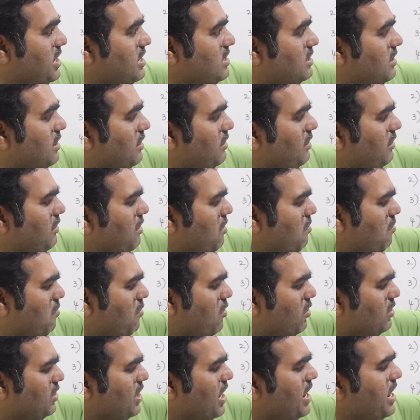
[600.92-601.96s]
is
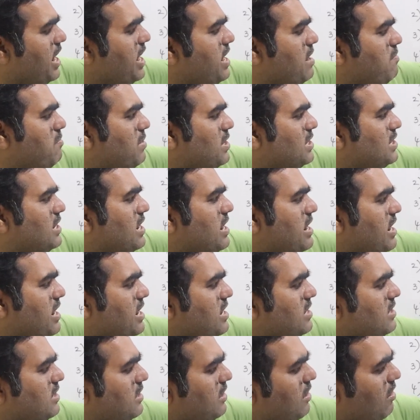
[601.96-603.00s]
more than 80%
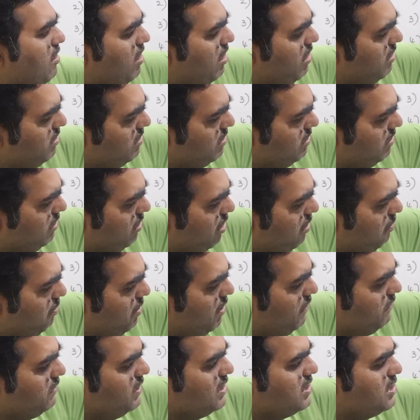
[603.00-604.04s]
is on
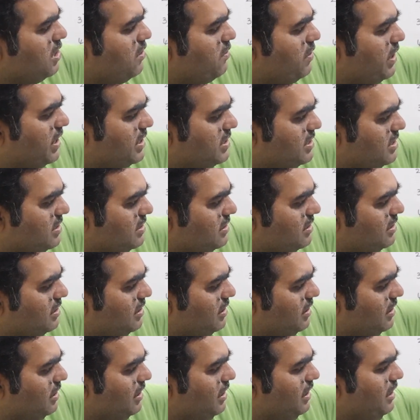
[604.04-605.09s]
top of the 0
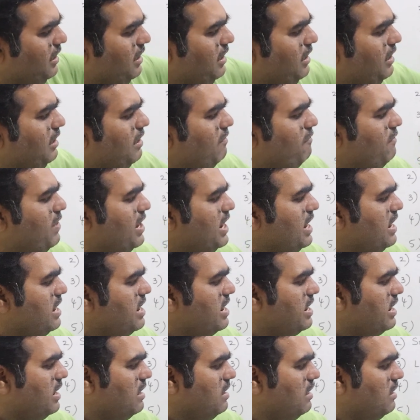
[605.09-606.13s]
axis. Very
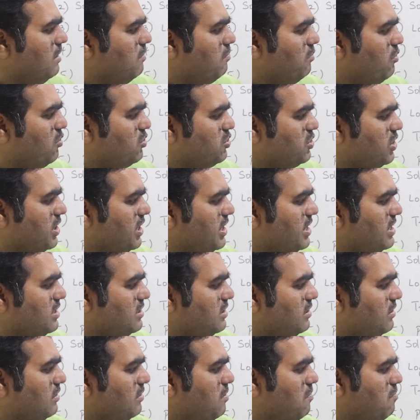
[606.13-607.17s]
little portion
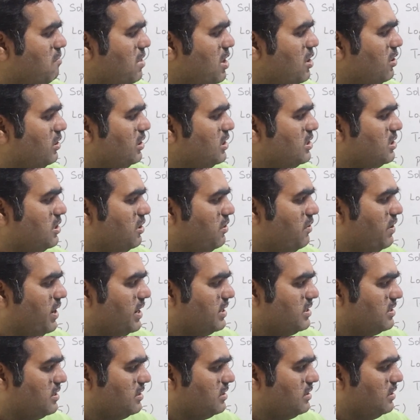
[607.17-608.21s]
is below the 0
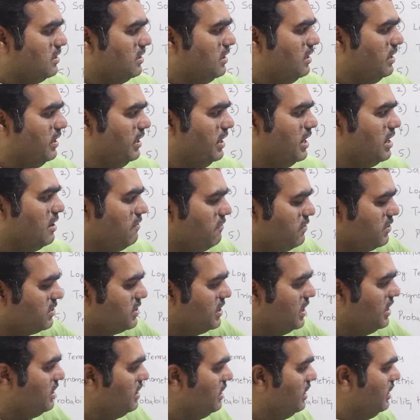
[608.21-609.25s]
axis. Here if you
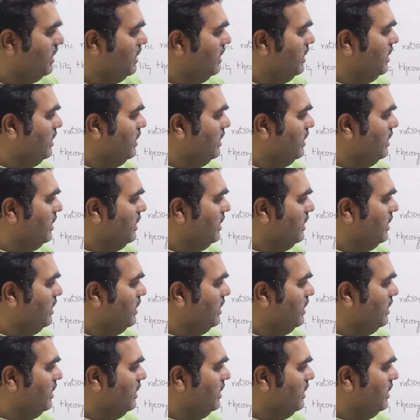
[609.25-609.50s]
see,